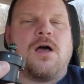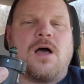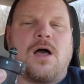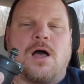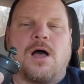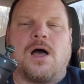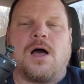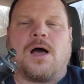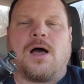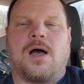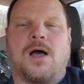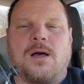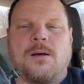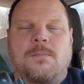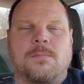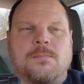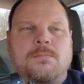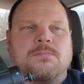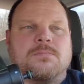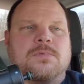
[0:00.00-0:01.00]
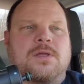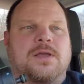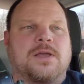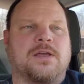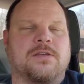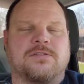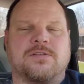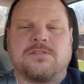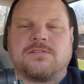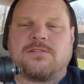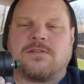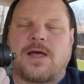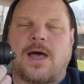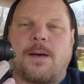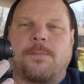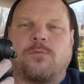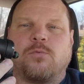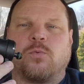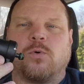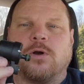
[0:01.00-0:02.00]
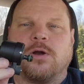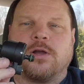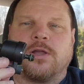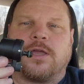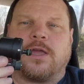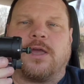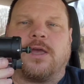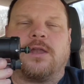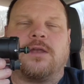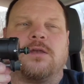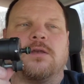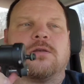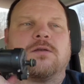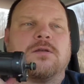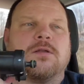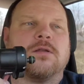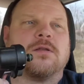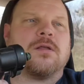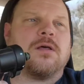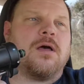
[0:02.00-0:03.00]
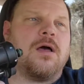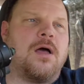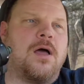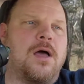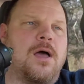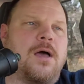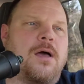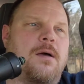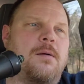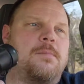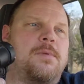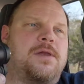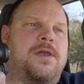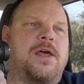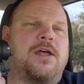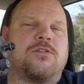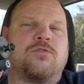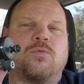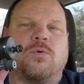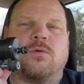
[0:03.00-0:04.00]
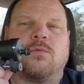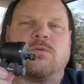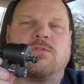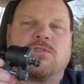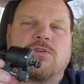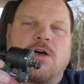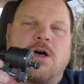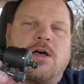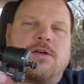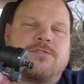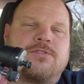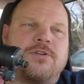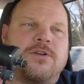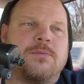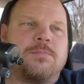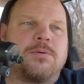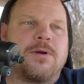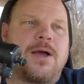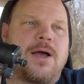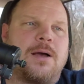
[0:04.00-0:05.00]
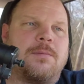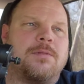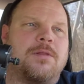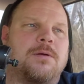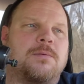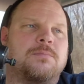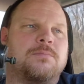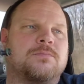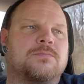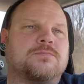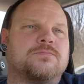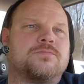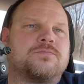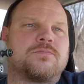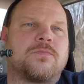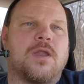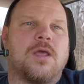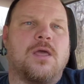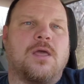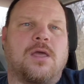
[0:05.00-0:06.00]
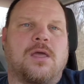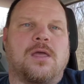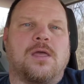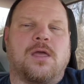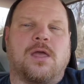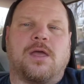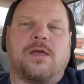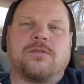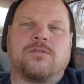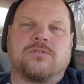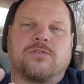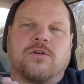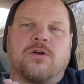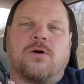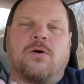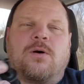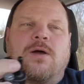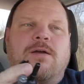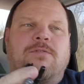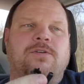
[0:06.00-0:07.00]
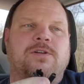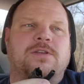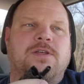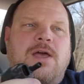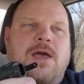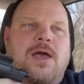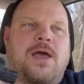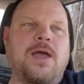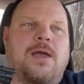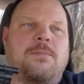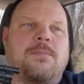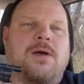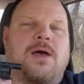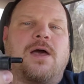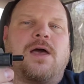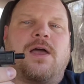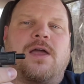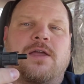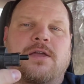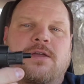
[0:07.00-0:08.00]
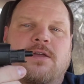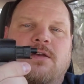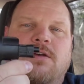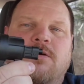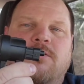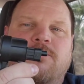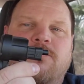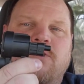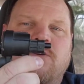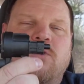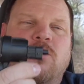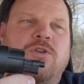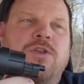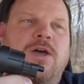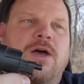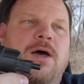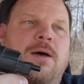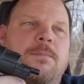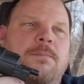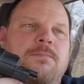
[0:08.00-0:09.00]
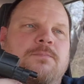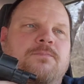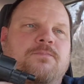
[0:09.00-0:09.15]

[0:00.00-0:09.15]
I guess it stopped working, and that's what was causing the problem. So every time I fueled up,